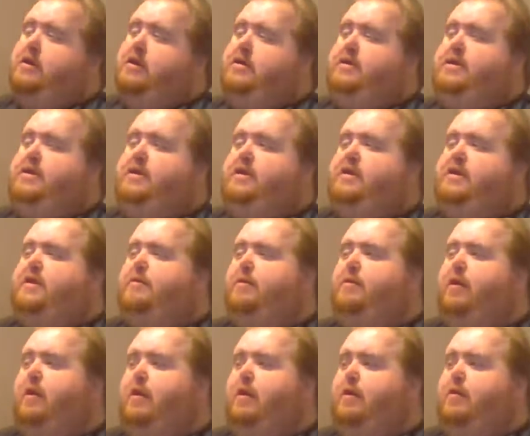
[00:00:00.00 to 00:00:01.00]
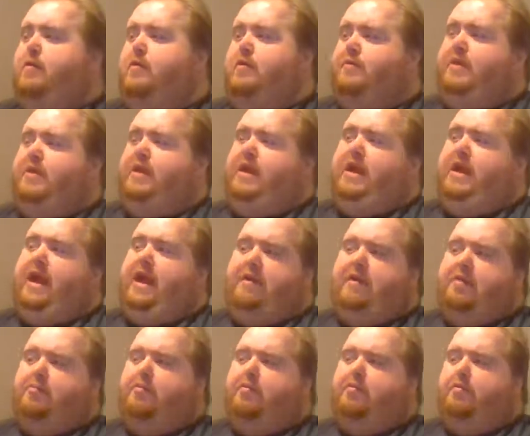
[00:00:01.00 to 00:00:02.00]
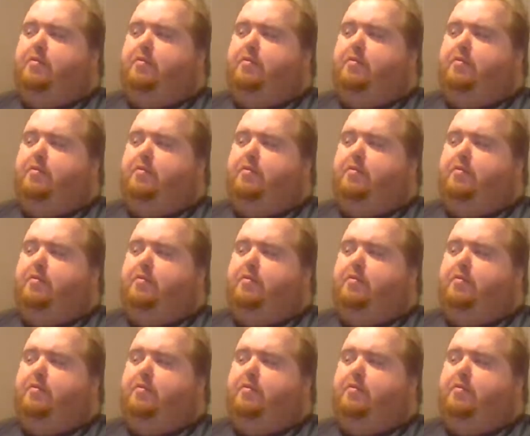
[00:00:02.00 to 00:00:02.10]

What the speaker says: since tomorrow will be the gaming,